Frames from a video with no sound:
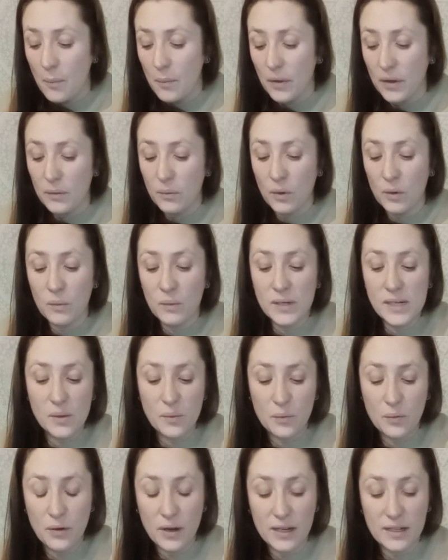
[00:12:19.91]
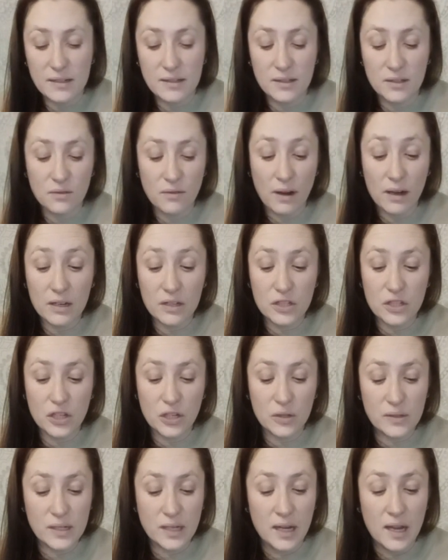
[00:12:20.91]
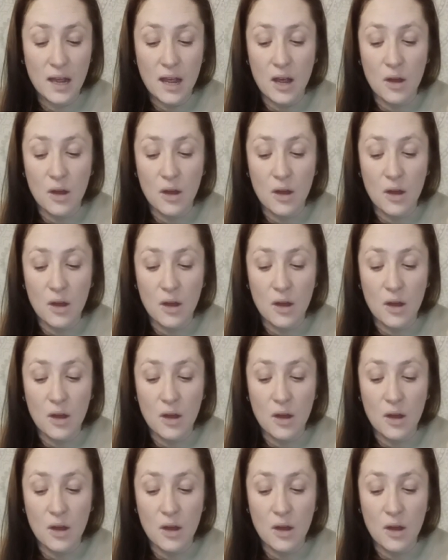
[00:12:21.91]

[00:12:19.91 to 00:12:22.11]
But when we don't practice gratitude,